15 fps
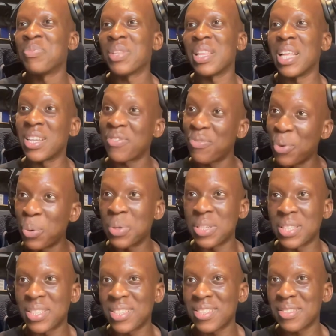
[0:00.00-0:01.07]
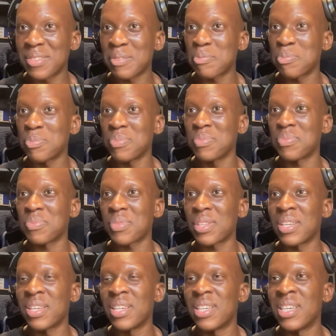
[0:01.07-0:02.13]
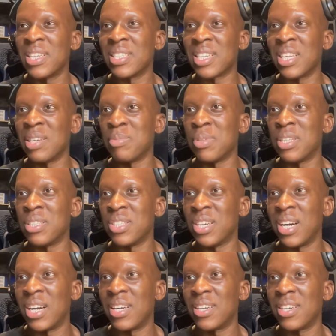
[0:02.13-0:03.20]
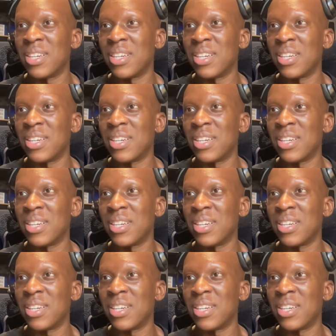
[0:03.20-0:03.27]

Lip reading: Let's focus. His element GI.